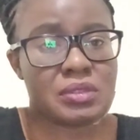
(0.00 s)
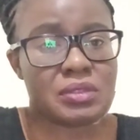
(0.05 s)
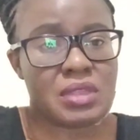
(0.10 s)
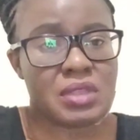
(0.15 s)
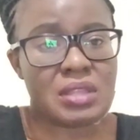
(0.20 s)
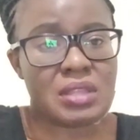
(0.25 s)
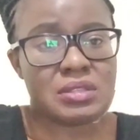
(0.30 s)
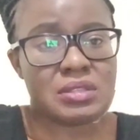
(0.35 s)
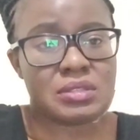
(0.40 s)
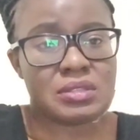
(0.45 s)

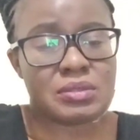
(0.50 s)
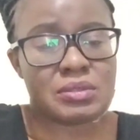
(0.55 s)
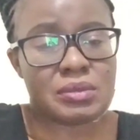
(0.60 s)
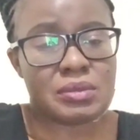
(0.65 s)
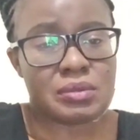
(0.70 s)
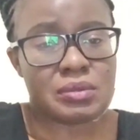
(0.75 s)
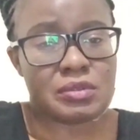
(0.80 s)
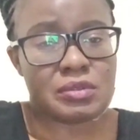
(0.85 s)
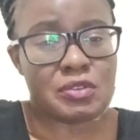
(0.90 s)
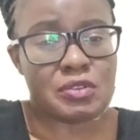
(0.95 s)
That's
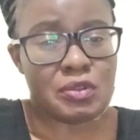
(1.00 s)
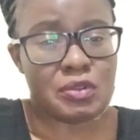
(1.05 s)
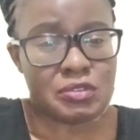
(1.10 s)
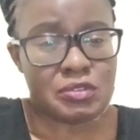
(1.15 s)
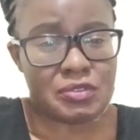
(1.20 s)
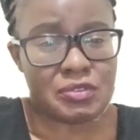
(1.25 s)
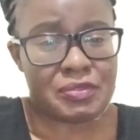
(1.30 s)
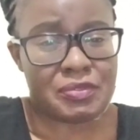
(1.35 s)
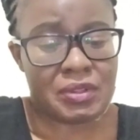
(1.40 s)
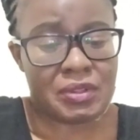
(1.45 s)
You
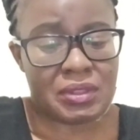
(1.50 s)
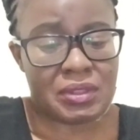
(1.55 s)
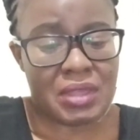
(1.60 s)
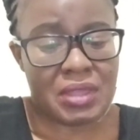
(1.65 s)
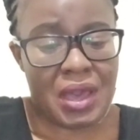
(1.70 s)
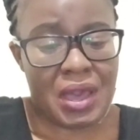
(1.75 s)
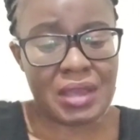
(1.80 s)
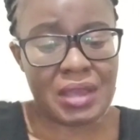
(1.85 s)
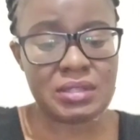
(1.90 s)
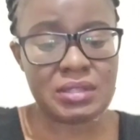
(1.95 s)
also feel
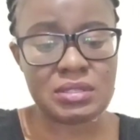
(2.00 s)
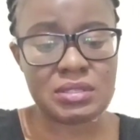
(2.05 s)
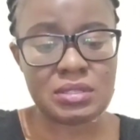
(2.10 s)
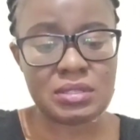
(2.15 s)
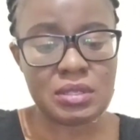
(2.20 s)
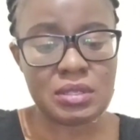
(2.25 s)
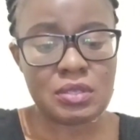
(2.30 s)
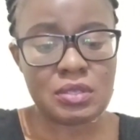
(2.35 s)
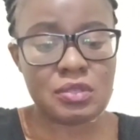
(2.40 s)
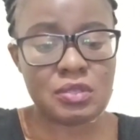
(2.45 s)
that
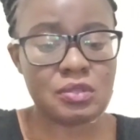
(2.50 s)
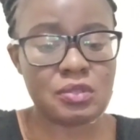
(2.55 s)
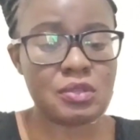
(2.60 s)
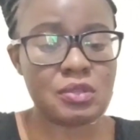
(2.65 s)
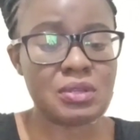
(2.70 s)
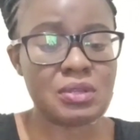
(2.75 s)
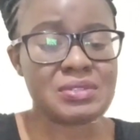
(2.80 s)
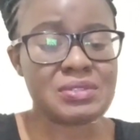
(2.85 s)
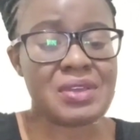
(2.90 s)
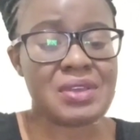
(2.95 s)
you
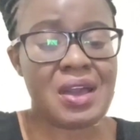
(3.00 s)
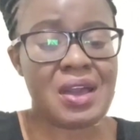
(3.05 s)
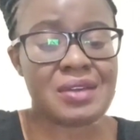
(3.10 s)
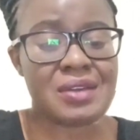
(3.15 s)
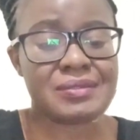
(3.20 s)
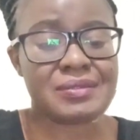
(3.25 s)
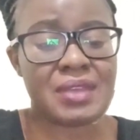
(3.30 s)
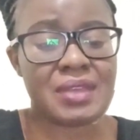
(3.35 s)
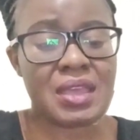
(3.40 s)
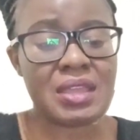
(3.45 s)
don't
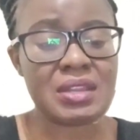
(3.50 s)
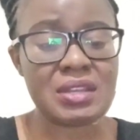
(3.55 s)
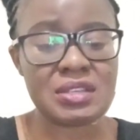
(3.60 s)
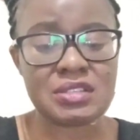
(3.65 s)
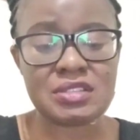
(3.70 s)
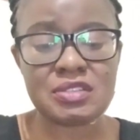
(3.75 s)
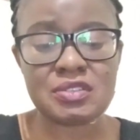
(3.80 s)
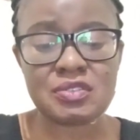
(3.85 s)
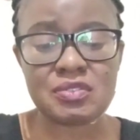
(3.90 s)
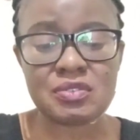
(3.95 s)
have
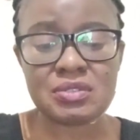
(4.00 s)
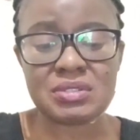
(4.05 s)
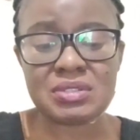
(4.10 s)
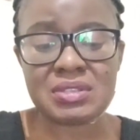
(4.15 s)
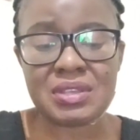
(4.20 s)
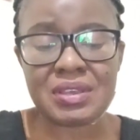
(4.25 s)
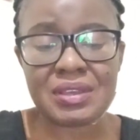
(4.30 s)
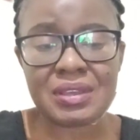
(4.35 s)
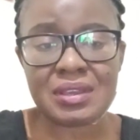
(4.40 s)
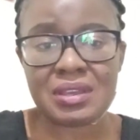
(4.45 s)
energy to
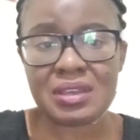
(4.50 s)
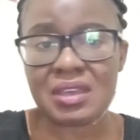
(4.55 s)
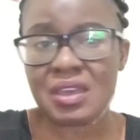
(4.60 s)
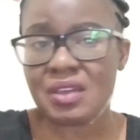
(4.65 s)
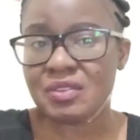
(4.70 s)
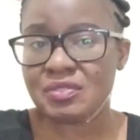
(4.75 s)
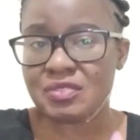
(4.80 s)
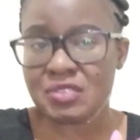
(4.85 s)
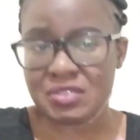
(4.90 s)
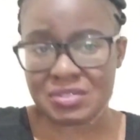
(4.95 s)
take
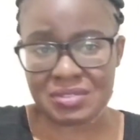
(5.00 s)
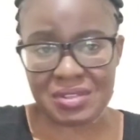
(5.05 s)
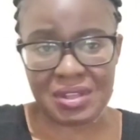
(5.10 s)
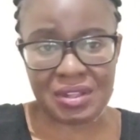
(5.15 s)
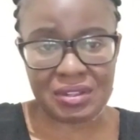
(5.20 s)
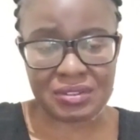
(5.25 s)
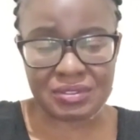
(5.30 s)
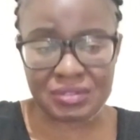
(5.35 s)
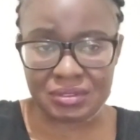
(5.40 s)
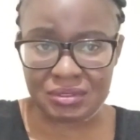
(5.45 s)
care of
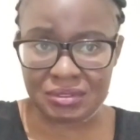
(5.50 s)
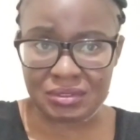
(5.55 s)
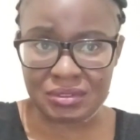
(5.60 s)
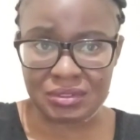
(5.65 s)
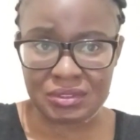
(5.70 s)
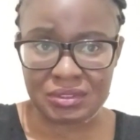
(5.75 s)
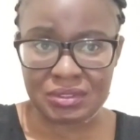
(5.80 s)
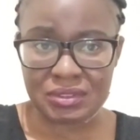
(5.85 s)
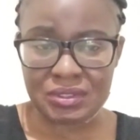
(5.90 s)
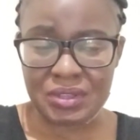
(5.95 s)
yourself,
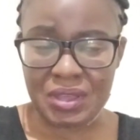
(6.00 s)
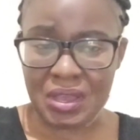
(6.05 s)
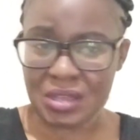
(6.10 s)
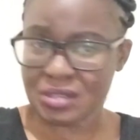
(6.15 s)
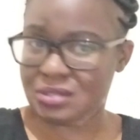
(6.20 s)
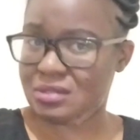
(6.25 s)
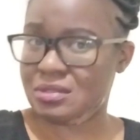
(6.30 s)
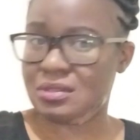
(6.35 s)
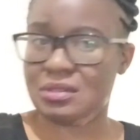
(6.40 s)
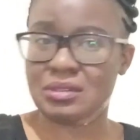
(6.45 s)

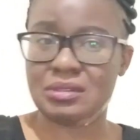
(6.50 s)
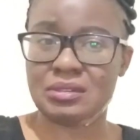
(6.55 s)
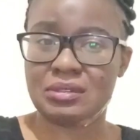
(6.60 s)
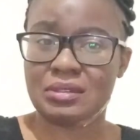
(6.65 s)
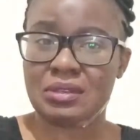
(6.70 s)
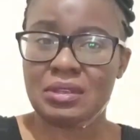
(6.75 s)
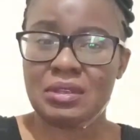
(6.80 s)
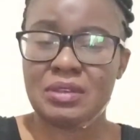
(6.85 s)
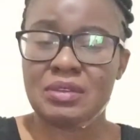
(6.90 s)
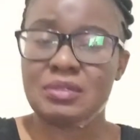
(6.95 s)
as in
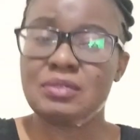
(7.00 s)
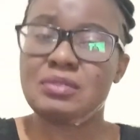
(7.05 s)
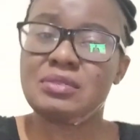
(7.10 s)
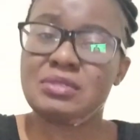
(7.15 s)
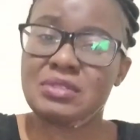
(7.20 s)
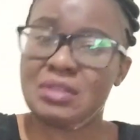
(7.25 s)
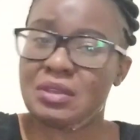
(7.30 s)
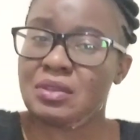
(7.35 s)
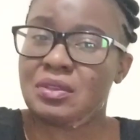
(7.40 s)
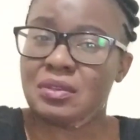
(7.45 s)
to
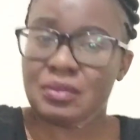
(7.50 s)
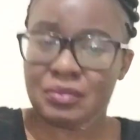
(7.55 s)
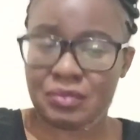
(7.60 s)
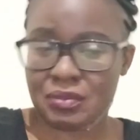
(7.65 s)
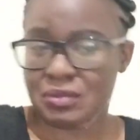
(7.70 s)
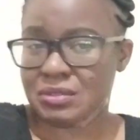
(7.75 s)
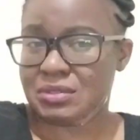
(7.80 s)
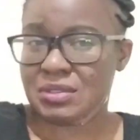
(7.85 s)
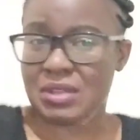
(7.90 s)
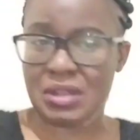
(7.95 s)
take care of
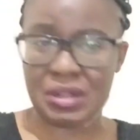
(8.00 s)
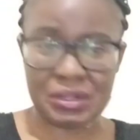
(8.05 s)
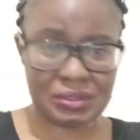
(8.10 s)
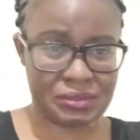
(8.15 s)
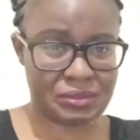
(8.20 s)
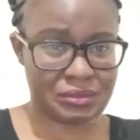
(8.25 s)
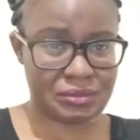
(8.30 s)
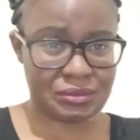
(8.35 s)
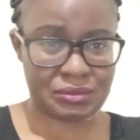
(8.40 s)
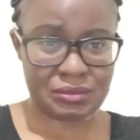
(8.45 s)
yourself.
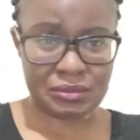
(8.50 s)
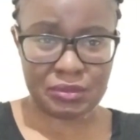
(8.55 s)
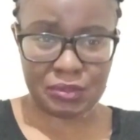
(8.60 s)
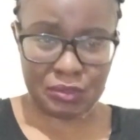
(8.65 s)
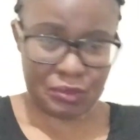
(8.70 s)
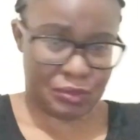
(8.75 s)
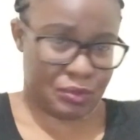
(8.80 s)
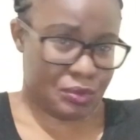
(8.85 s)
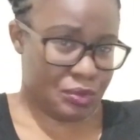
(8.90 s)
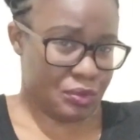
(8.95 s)

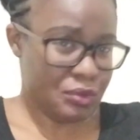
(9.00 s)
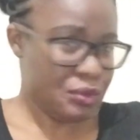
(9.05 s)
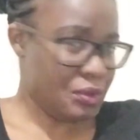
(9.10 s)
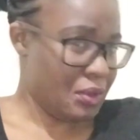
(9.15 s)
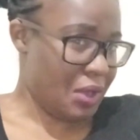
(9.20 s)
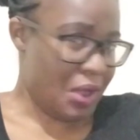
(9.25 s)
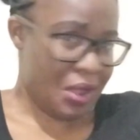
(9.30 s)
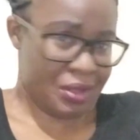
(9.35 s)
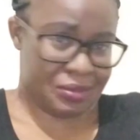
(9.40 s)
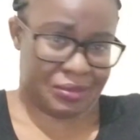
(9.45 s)
You
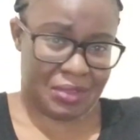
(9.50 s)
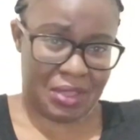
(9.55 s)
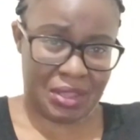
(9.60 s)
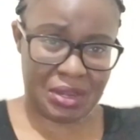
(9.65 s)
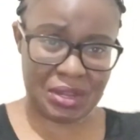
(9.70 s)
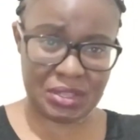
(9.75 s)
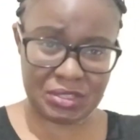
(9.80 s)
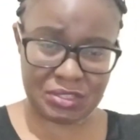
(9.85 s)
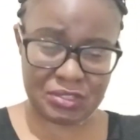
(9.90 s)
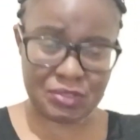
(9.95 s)
don't have
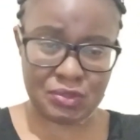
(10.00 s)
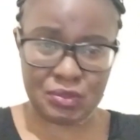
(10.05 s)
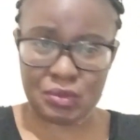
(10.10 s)
energy.